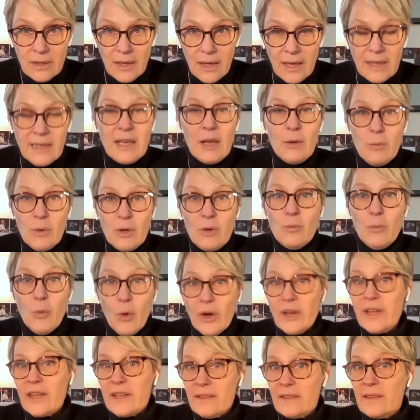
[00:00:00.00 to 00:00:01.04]
and I will
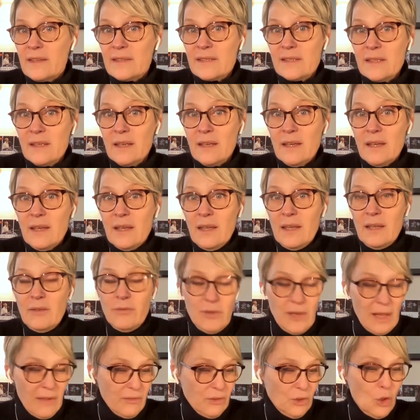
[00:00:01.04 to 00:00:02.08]
work in this.
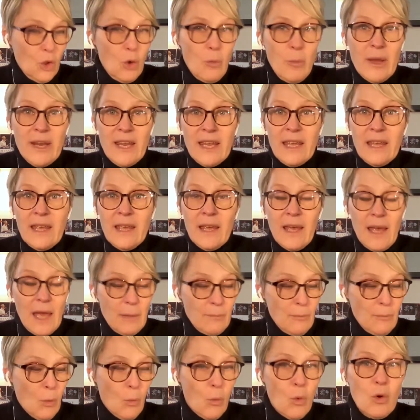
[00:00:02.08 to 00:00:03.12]
Even I have no money,
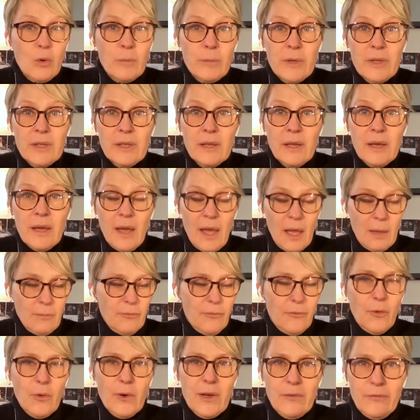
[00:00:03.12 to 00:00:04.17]
I'm a woman, I'm
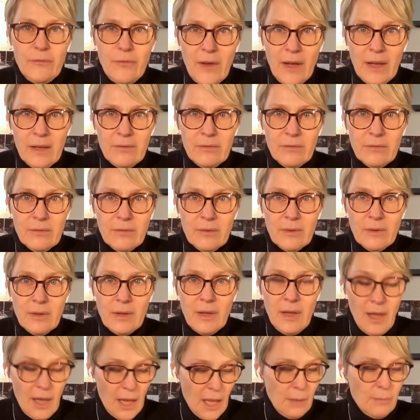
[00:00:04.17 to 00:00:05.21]
45,
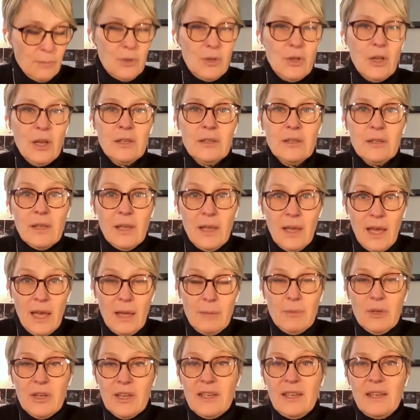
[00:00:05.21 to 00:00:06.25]
I'm
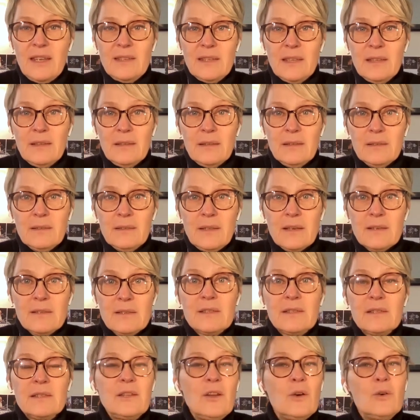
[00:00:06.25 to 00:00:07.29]
a Canadian.
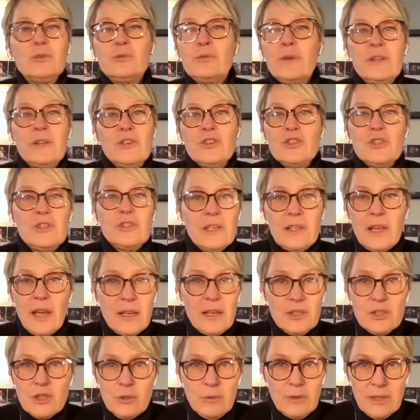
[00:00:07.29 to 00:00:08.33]
There's no tradition in
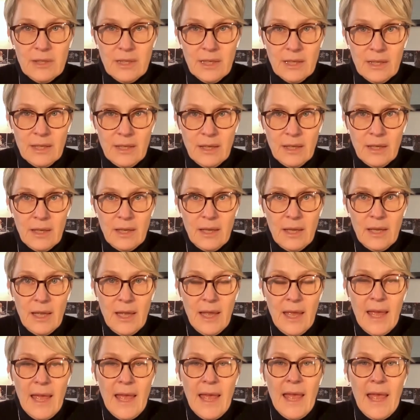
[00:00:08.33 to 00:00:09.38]
high jewelry in Canada.
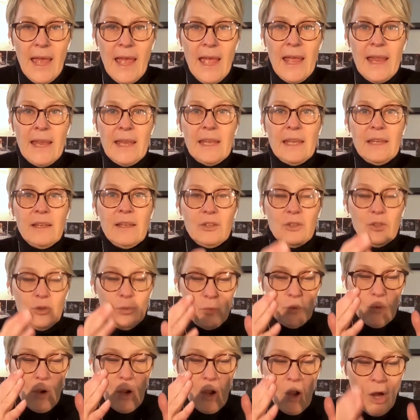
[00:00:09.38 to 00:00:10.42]
And
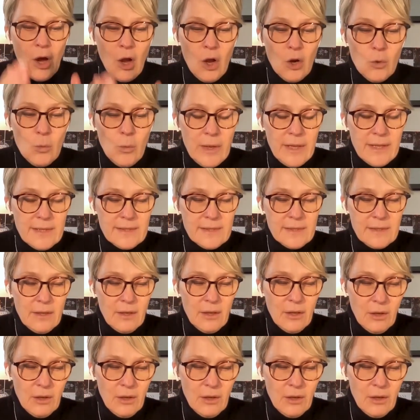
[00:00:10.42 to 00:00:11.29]
to always